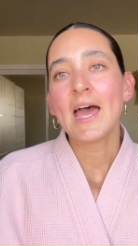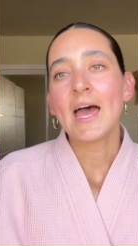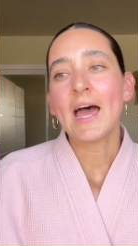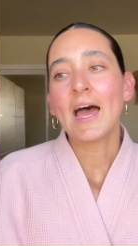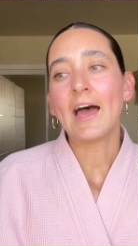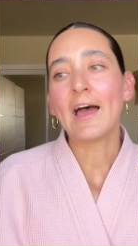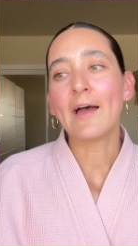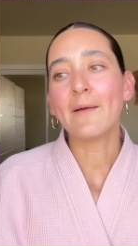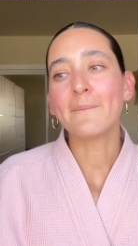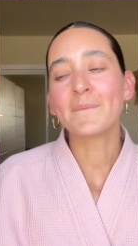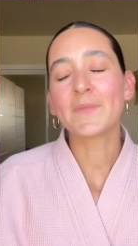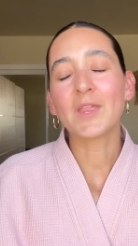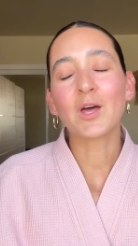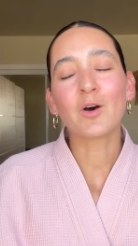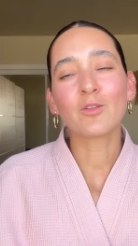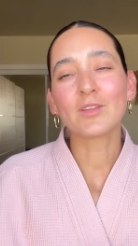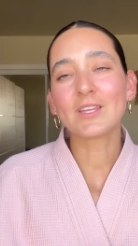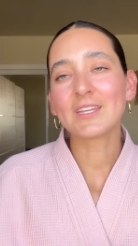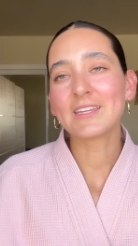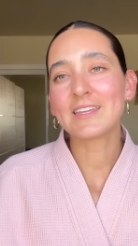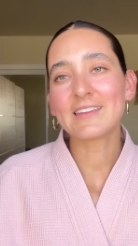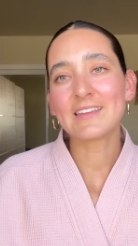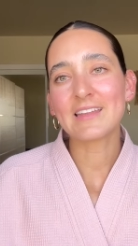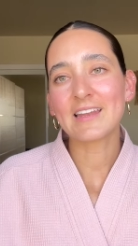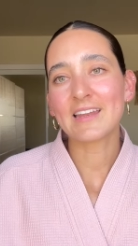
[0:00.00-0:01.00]
um, the
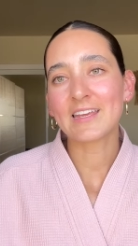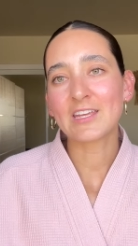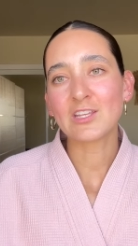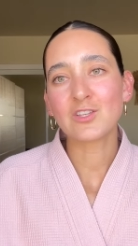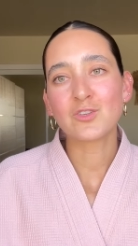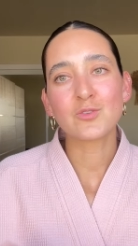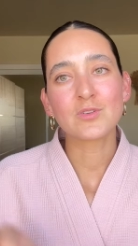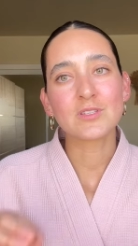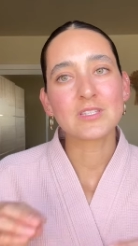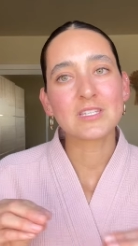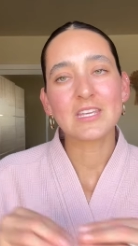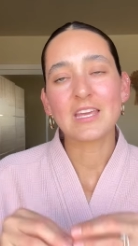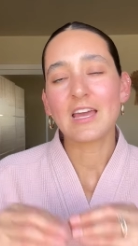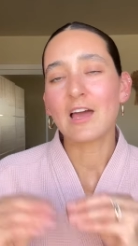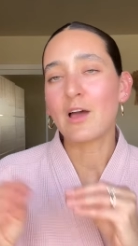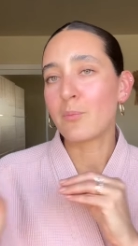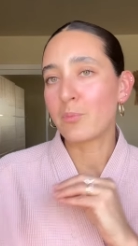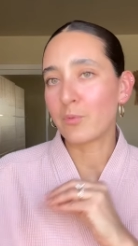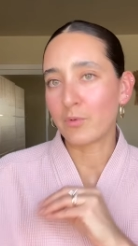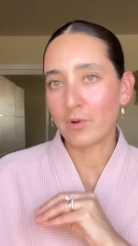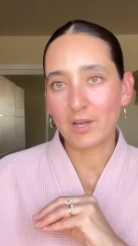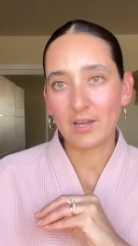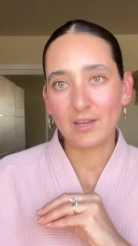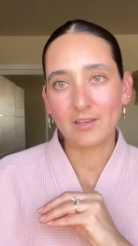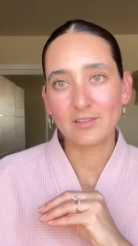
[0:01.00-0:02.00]
only thing that i can do is
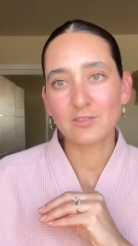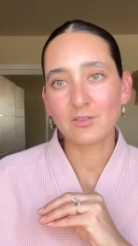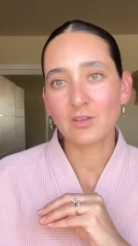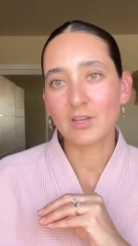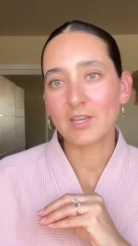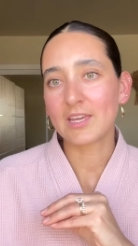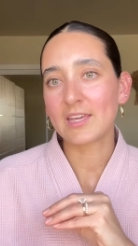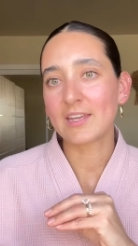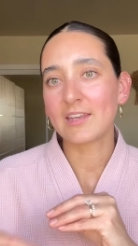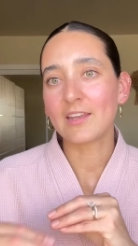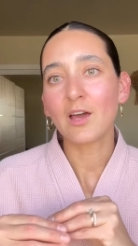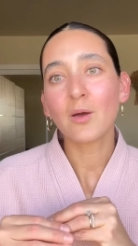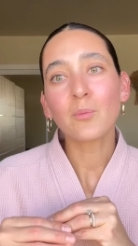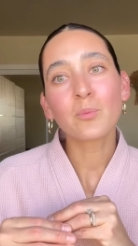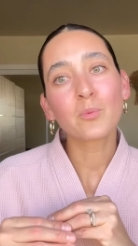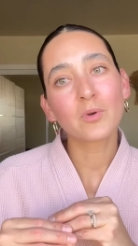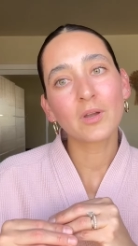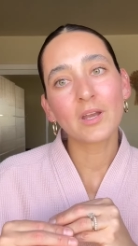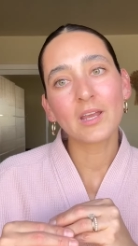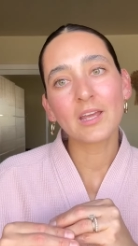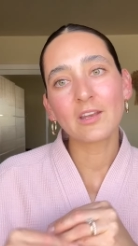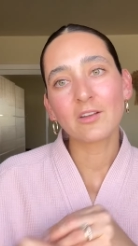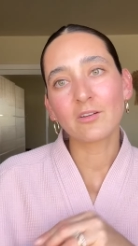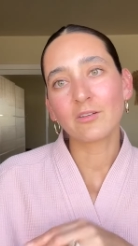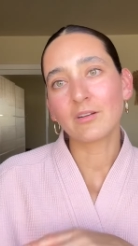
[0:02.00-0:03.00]
upgrade so i can
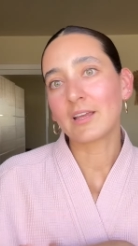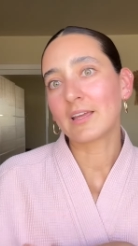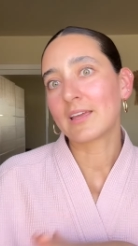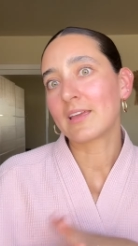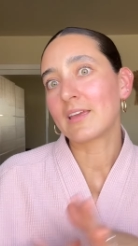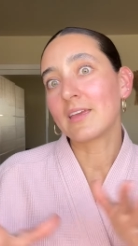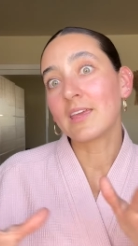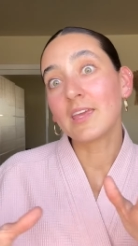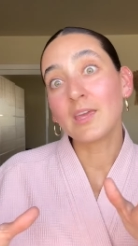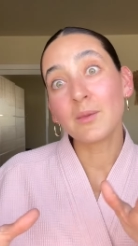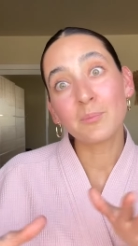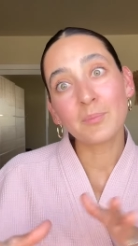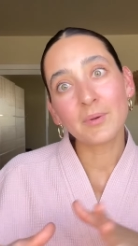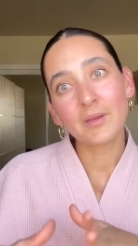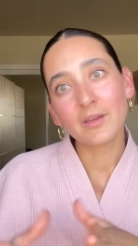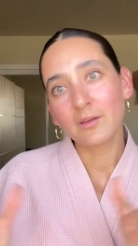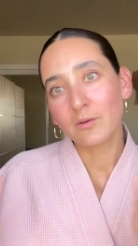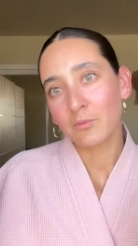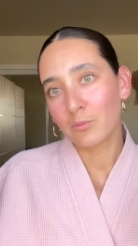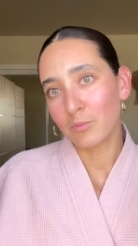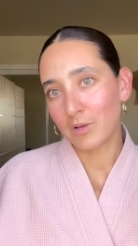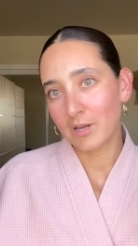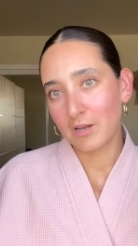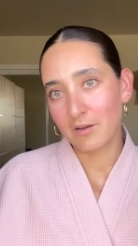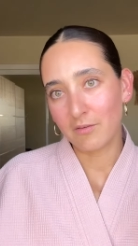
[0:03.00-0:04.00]
upgrade or i can keep
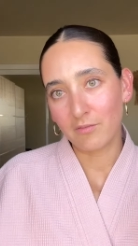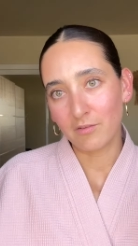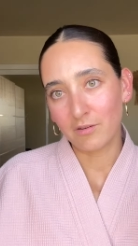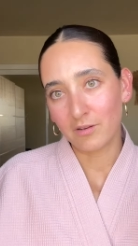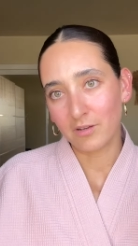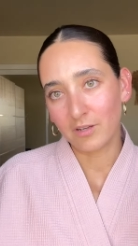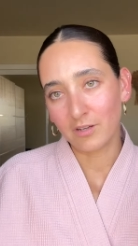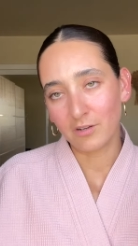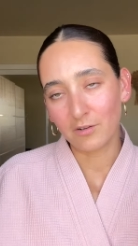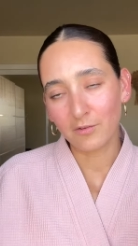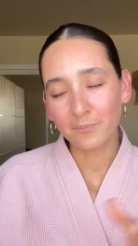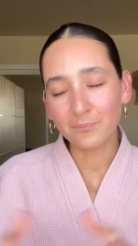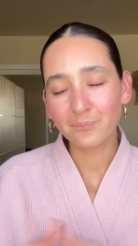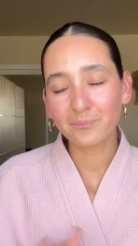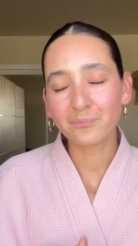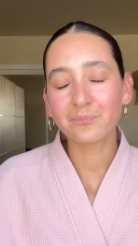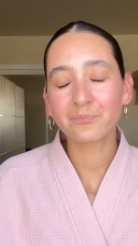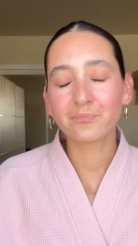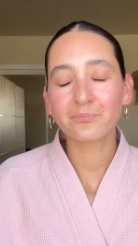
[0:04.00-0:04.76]
it whatever you know